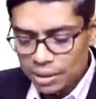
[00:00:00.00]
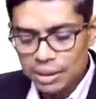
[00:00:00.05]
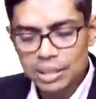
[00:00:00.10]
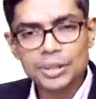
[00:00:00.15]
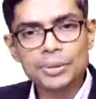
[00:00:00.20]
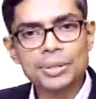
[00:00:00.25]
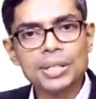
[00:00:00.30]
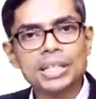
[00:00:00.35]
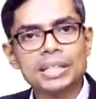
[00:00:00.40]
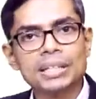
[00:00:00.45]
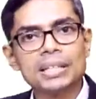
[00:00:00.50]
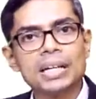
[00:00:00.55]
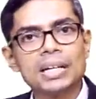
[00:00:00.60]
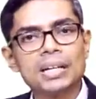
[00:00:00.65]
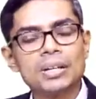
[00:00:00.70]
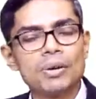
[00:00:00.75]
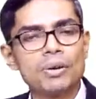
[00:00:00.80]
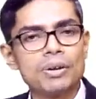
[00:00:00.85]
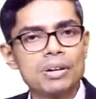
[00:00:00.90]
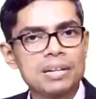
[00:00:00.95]
during the
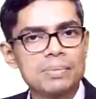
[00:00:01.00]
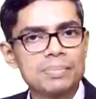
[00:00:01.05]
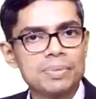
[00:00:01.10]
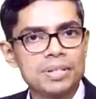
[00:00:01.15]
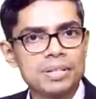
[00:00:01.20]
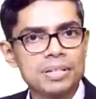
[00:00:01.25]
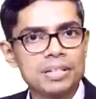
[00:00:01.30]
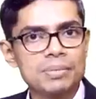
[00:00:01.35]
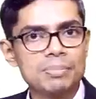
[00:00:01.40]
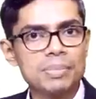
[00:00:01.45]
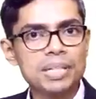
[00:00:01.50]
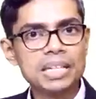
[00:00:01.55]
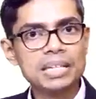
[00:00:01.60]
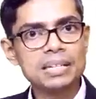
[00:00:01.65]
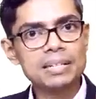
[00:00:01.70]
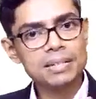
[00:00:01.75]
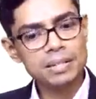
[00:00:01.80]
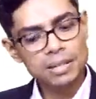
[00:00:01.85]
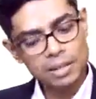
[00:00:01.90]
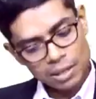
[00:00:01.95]
non-REM stage.
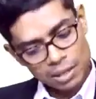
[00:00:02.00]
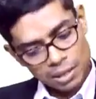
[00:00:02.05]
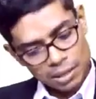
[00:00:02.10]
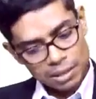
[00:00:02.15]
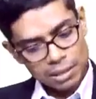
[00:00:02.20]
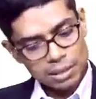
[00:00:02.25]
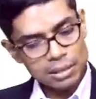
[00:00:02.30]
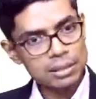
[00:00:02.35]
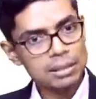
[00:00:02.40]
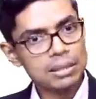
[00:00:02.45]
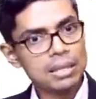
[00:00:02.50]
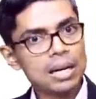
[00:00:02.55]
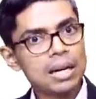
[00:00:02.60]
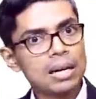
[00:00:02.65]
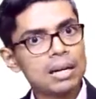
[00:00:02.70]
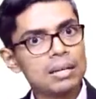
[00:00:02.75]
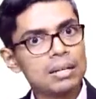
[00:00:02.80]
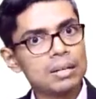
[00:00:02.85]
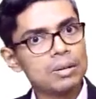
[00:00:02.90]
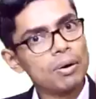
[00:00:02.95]
Means
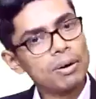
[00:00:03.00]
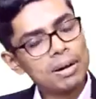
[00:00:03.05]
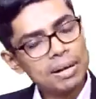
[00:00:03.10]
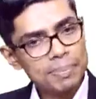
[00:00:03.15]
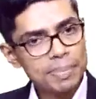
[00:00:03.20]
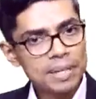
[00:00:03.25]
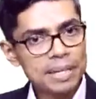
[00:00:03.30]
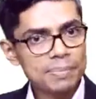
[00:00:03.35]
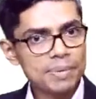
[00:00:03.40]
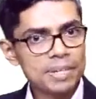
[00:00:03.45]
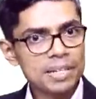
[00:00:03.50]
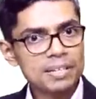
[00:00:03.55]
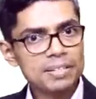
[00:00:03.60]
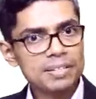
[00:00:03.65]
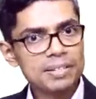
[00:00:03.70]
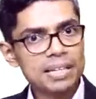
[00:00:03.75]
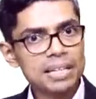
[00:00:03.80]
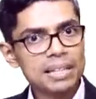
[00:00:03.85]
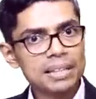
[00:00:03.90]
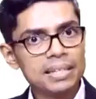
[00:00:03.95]
the norepinephrine
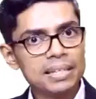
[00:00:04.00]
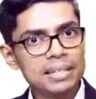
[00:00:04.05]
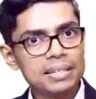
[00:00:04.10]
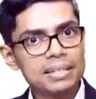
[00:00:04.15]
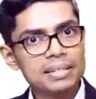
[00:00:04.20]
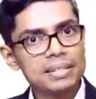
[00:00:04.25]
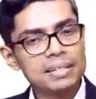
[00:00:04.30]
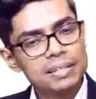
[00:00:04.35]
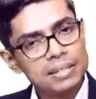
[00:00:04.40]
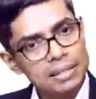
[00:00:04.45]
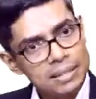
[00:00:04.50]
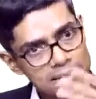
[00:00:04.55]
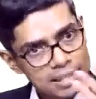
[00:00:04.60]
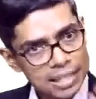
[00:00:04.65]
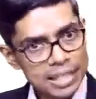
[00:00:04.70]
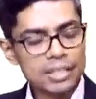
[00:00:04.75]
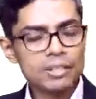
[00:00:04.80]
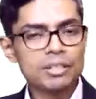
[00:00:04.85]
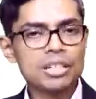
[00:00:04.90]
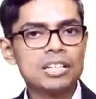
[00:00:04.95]
is still there,
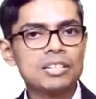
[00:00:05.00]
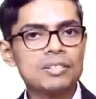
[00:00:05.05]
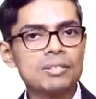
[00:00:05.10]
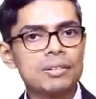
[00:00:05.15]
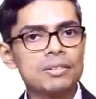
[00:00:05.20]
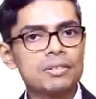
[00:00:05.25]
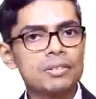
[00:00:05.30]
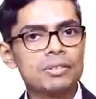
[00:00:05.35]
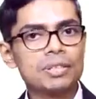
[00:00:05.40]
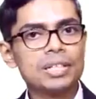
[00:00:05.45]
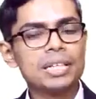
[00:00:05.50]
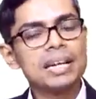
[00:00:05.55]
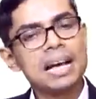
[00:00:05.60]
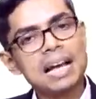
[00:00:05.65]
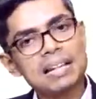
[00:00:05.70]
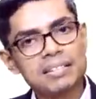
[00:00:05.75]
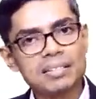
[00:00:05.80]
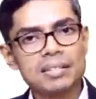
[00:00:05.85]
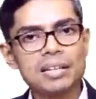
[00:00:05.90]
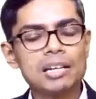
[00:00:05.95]
serotonin is also there,
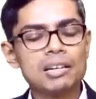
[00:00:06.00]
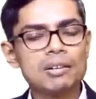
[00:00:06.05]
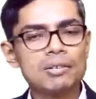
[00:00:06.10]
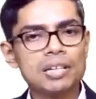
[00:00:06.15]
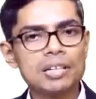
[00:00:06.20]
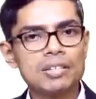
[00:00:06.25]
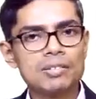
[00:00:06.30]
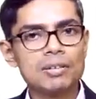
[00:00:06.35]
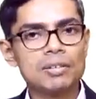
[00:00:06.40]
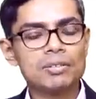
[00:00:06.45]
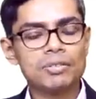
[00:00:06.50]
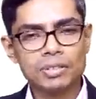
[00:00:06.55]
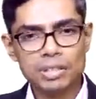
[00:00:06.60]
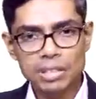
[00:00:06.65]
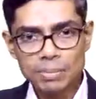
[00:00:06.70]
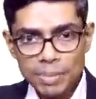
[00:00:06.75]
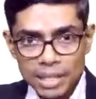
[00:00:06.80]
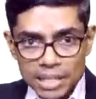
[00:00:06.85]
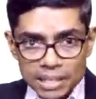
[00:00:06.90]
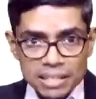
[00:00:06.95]
acetylcholine is also
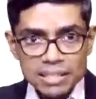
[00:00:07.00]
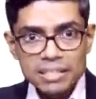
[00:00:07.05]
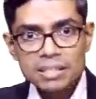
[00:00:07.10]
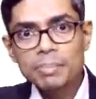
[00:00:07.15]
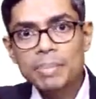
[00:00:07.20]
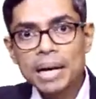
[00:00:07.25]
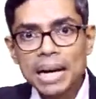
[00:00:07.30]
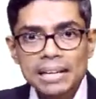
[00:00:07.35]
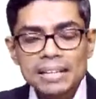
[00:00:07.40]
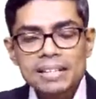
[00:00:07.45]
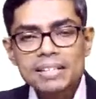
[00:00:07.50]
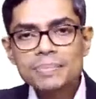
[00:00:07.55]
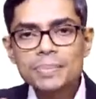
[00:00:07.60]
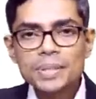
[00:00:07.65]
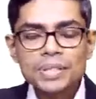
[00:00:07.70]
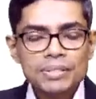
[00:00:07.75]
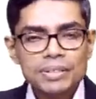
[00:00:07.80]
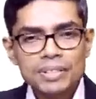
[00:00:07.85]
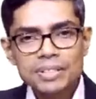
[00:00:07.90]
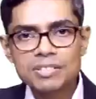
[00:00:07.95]
there, but there is a balance
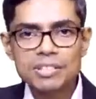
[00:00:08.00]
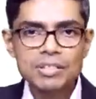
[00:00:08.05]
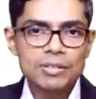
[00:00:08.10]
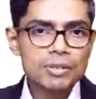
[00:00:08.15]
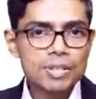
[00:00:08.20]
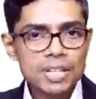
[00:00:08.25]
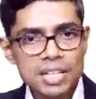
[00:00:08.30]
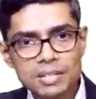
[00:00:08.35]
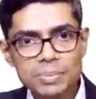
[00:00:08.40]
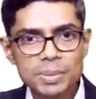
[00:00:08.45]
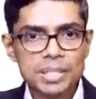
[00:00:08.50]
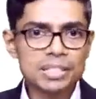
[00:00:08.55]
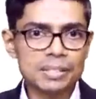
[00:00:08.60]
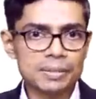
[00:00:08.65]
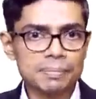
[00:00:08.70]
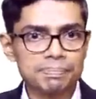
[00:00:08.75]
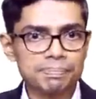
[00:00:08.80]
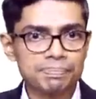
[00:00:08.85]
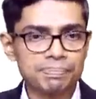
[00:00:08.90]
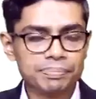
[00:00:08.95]
between this
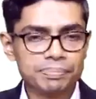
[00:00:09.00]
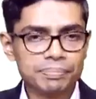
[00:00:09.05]
neurotransmitter.